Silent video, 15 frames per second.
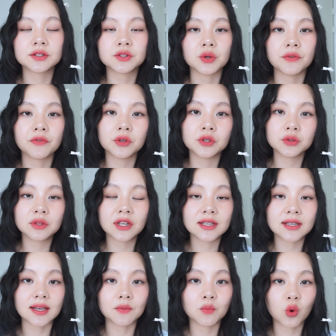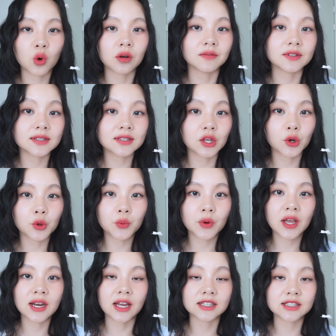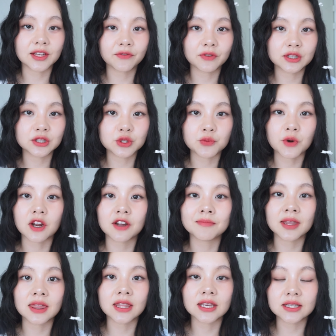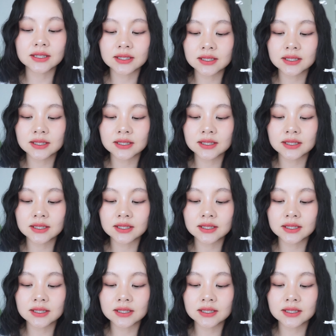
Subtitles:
So if you do like more of a subtle red, I definitely do recommend this.